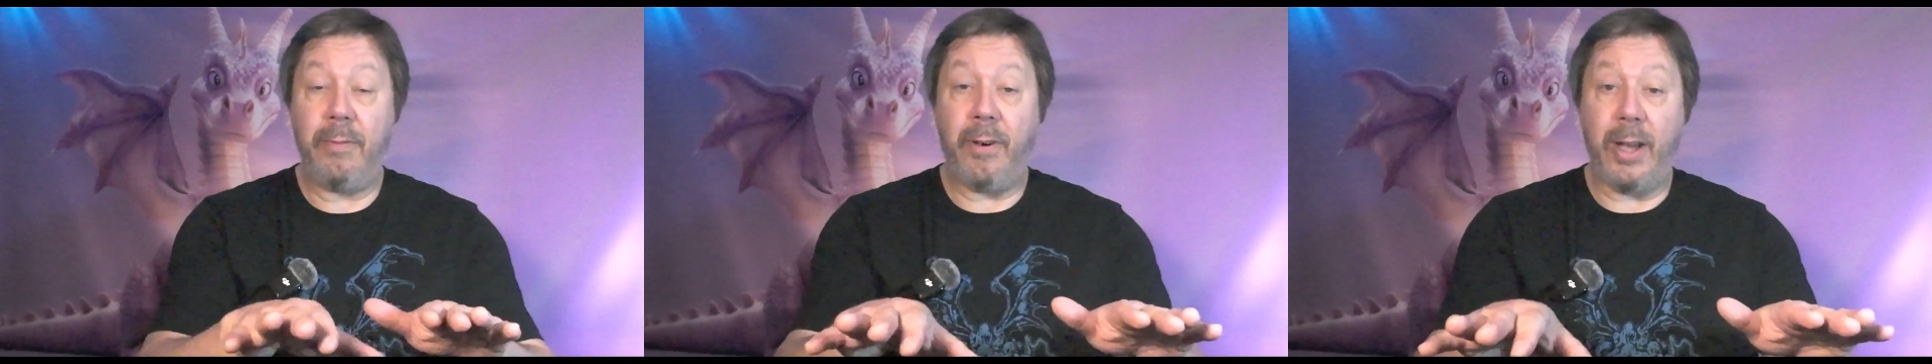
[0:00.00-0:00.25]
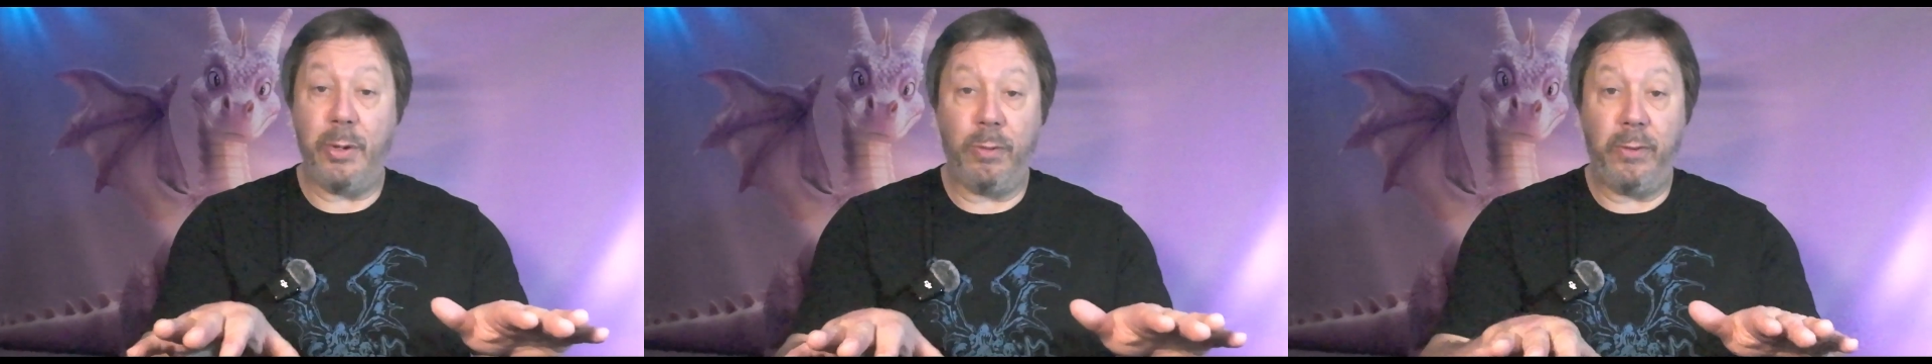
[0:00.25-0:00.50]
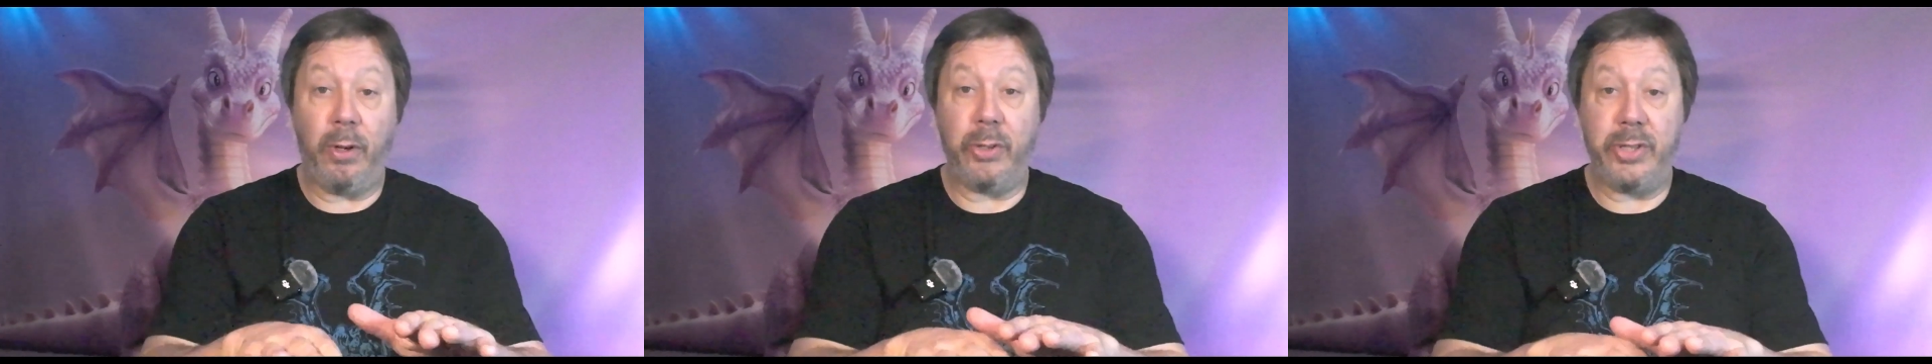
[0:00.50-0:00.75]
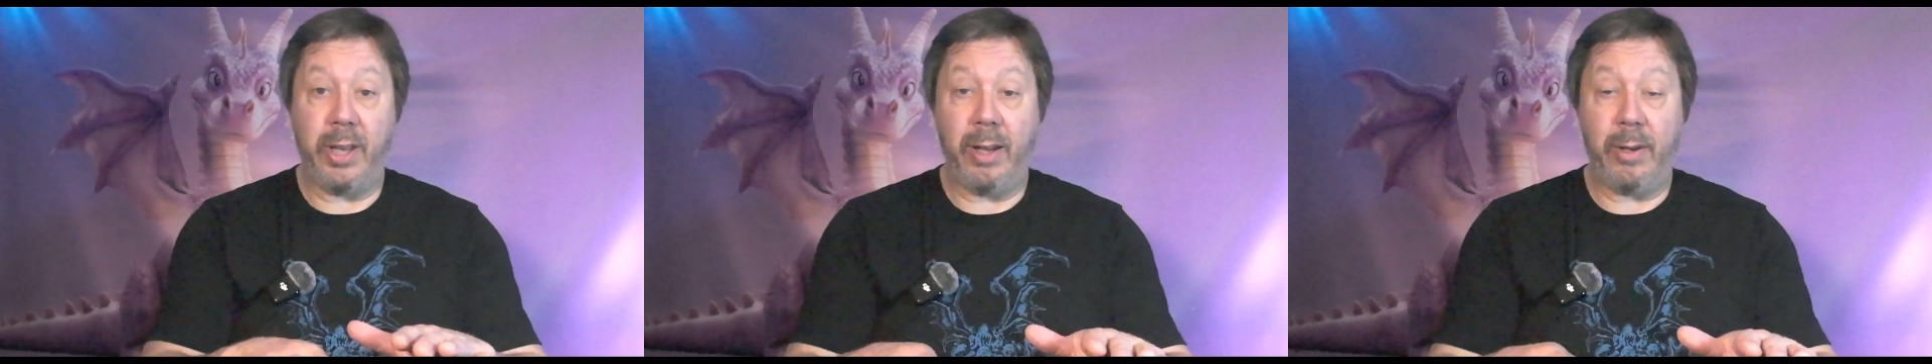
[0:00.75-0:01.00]
vinyl
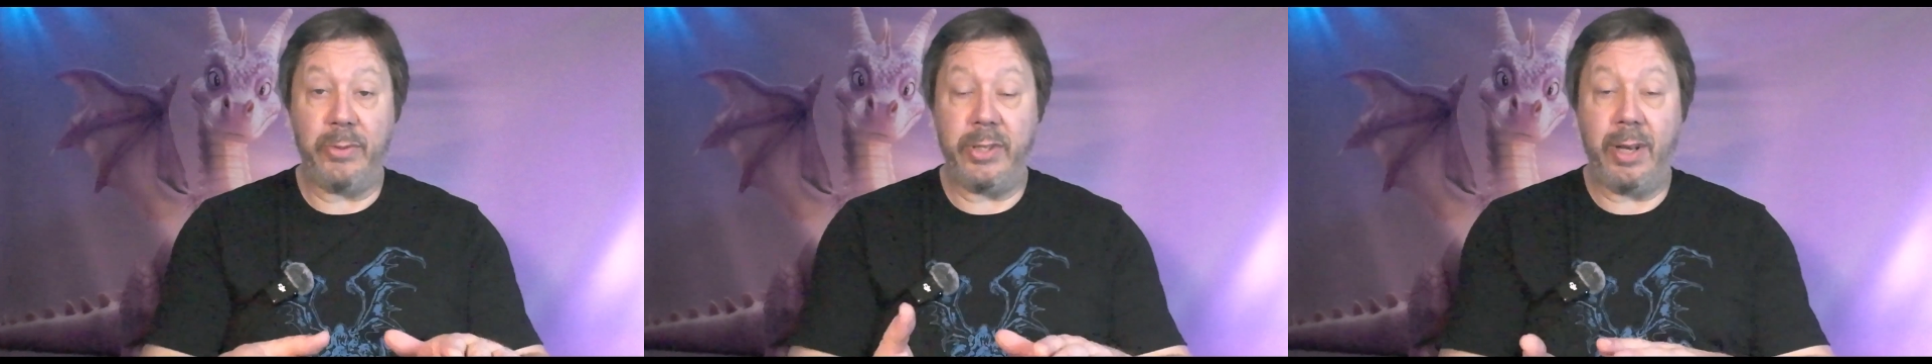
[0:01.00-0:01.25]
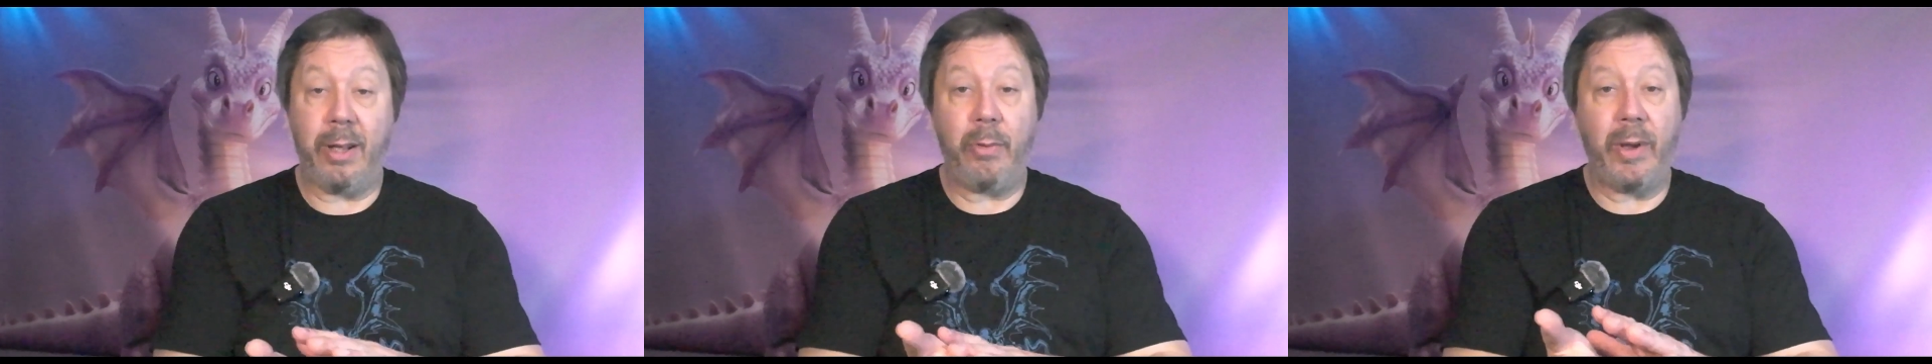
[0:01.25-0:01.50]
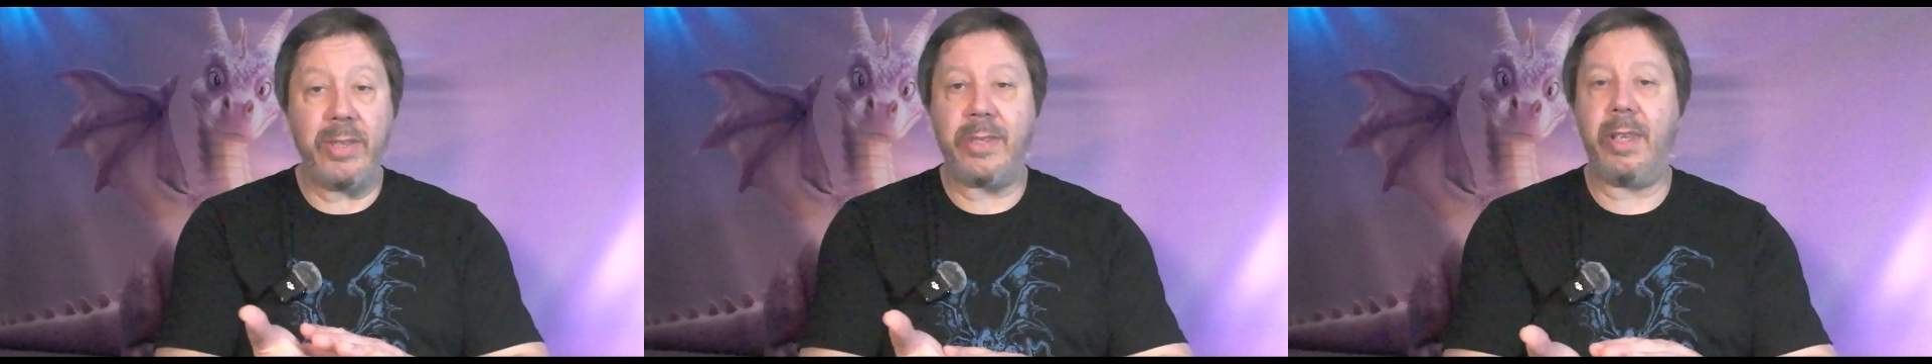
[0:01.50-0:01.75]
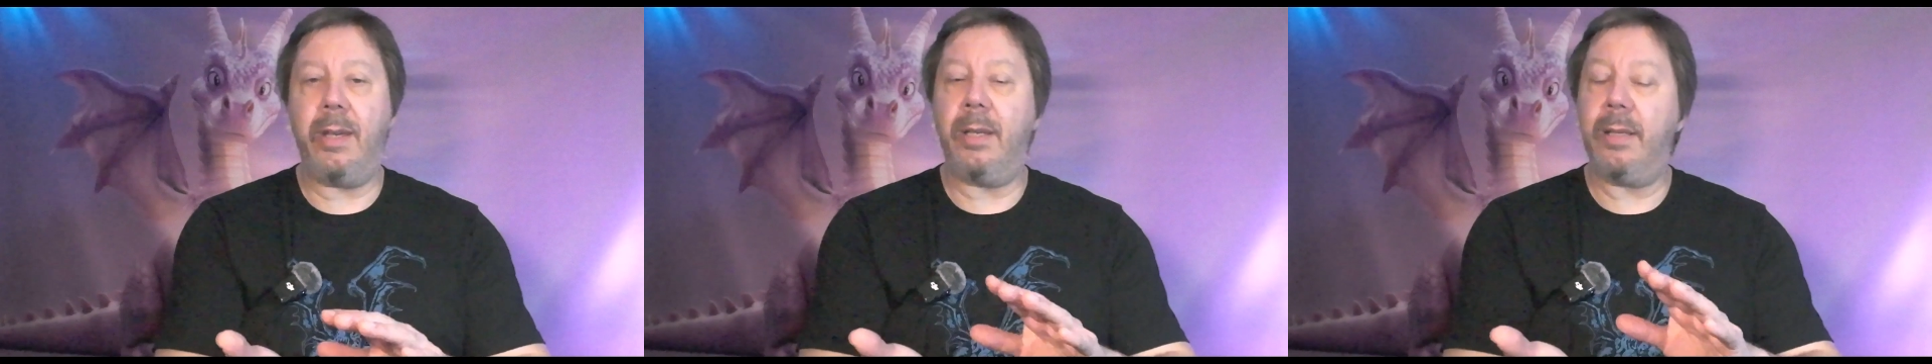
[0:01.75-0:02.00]
floor tiles, the
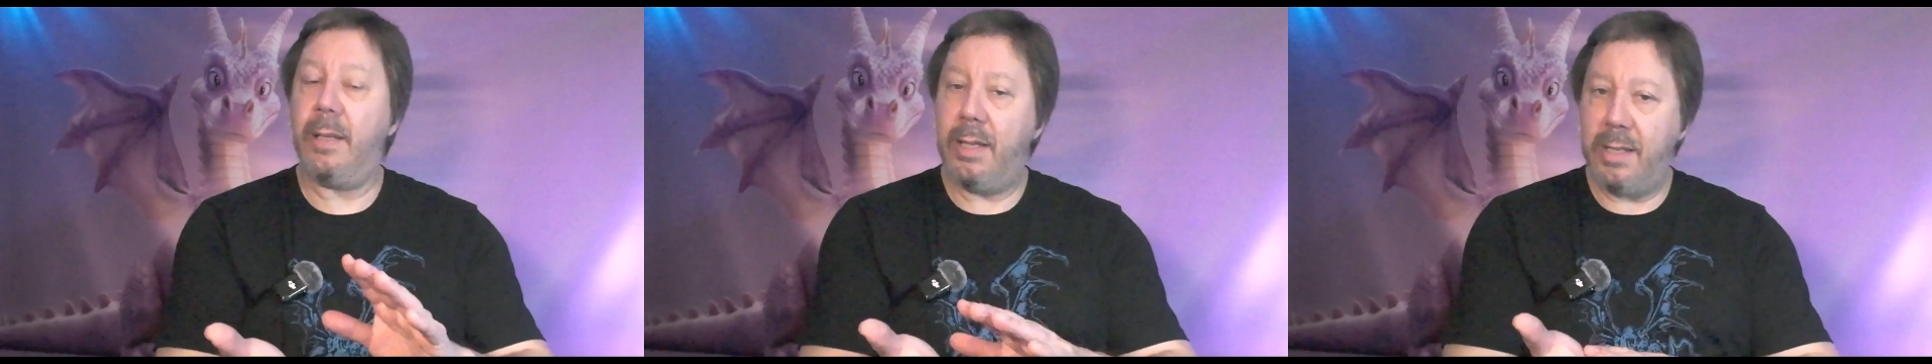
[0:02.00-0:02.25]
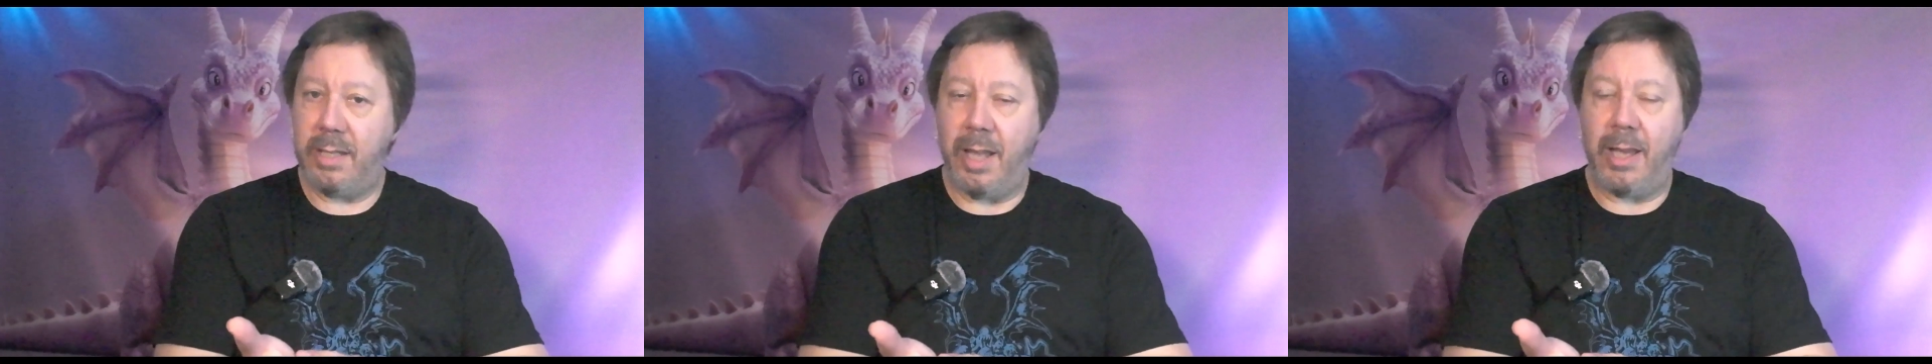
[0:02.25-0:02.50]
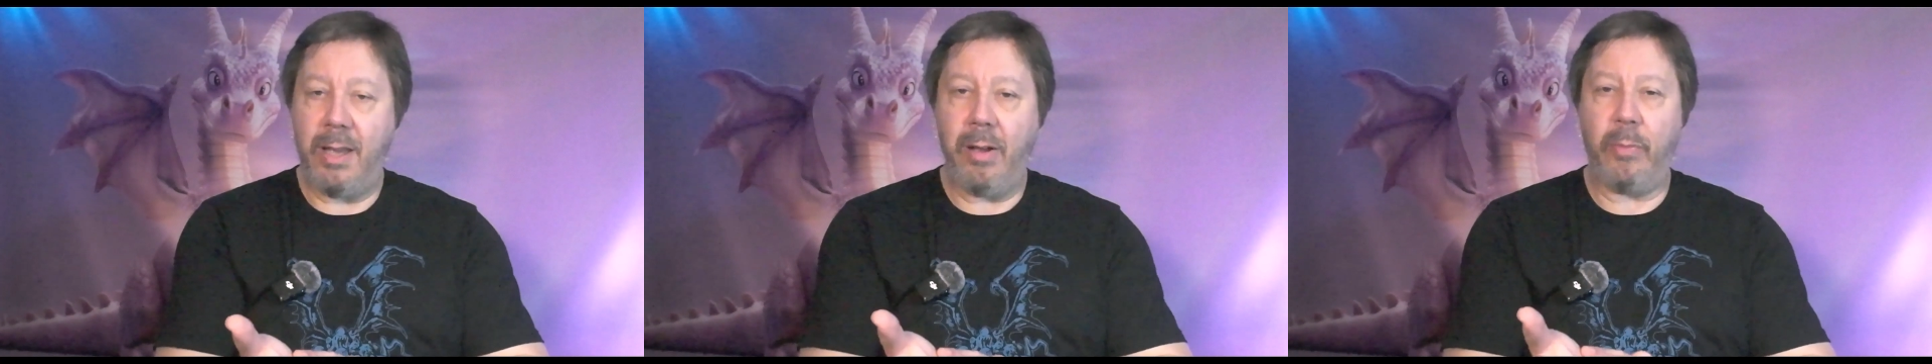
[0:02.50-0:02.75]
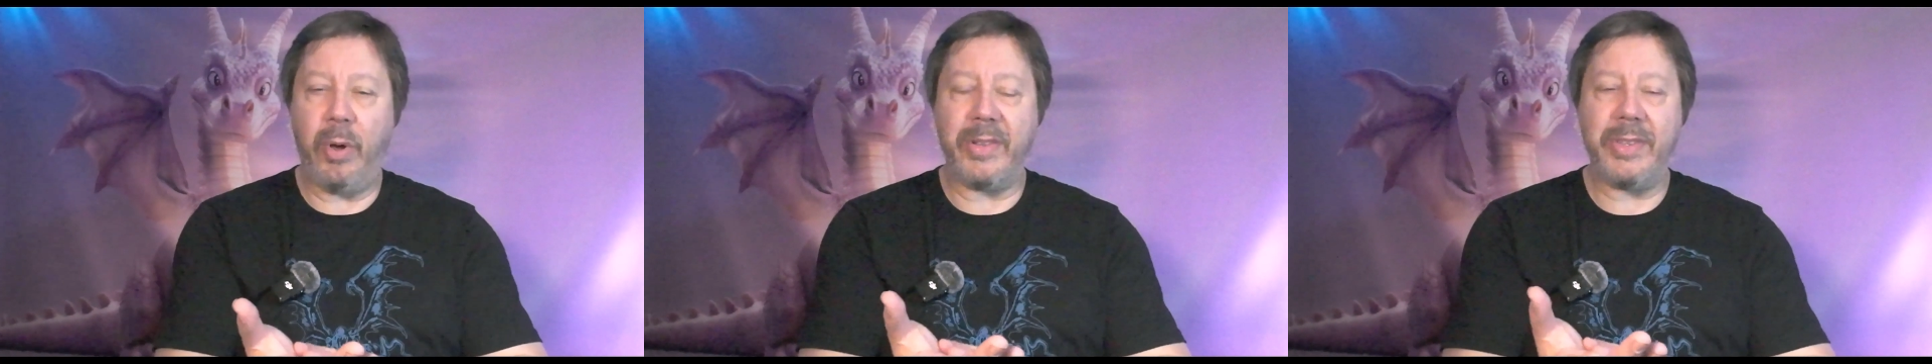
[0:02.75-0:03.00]
ones that are sticky
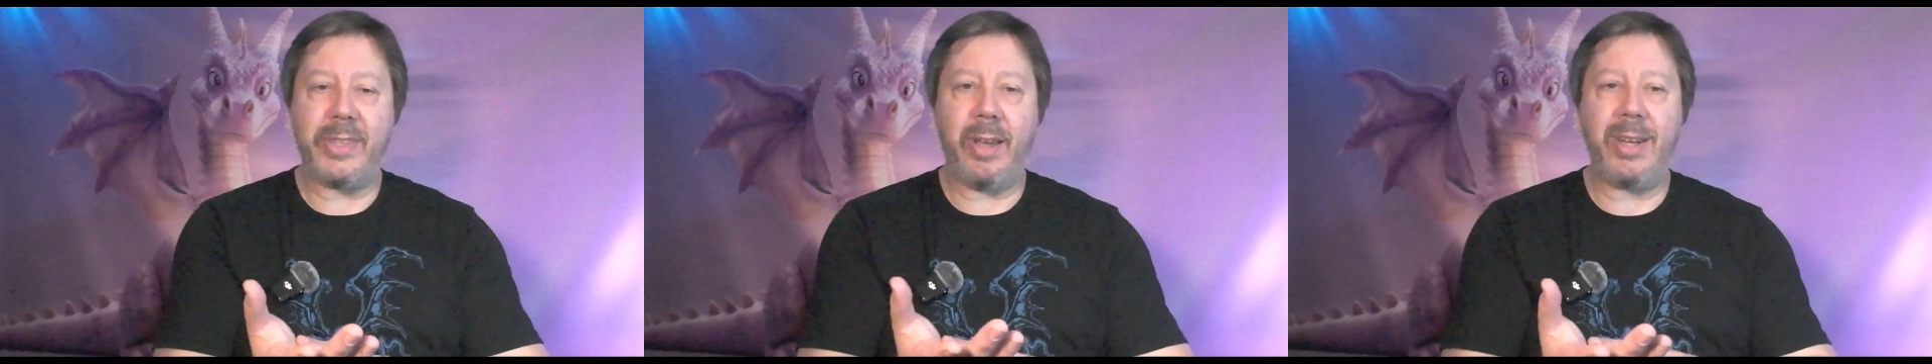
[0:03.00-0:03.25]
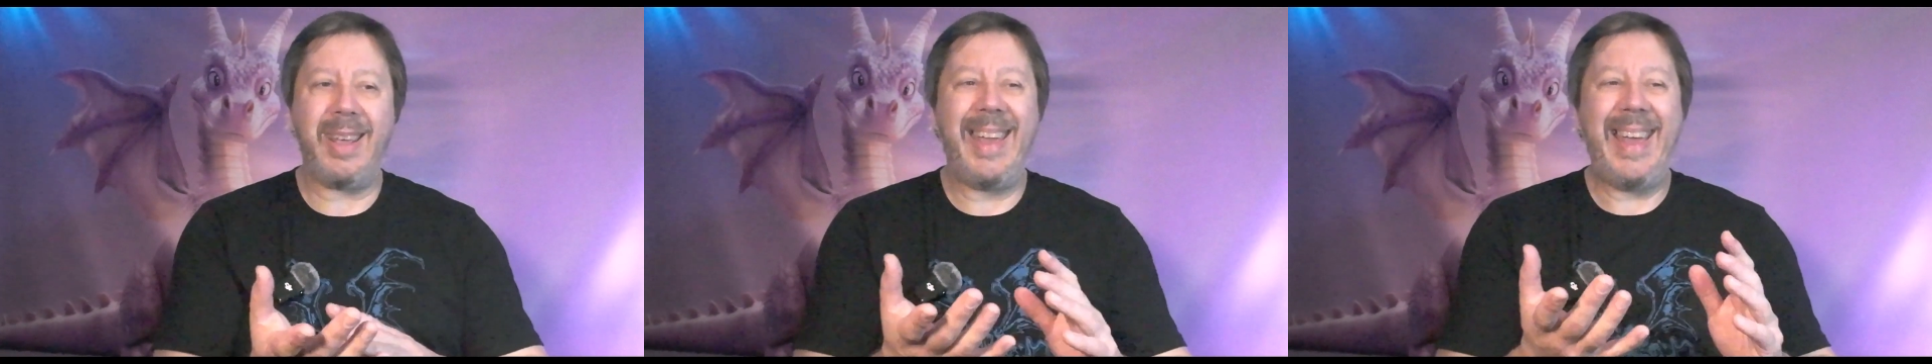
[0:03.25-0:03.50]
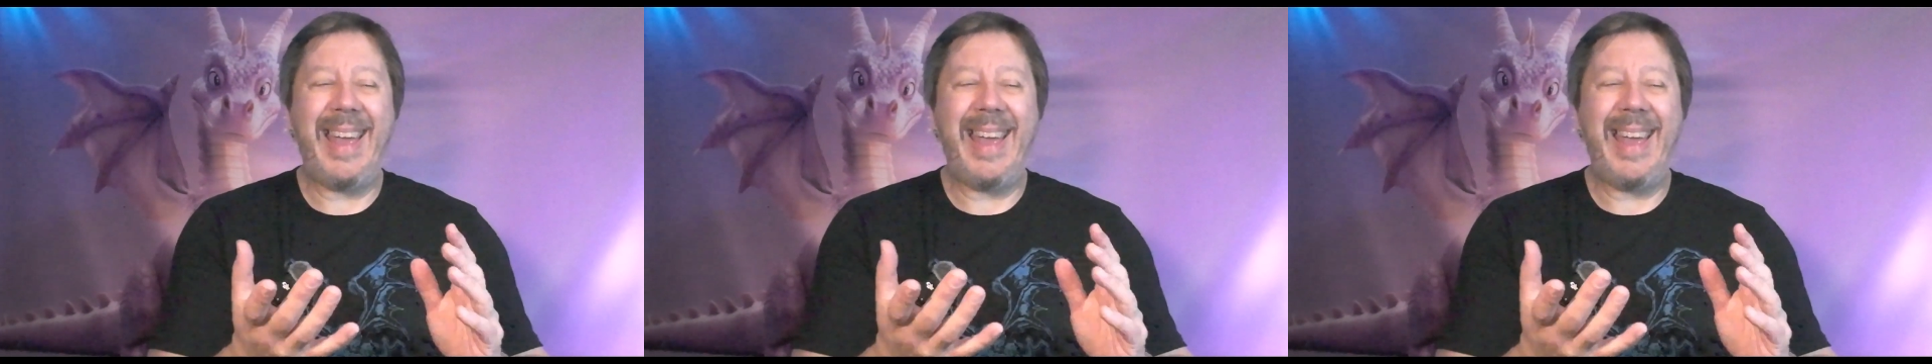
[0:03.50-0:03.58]
on one side.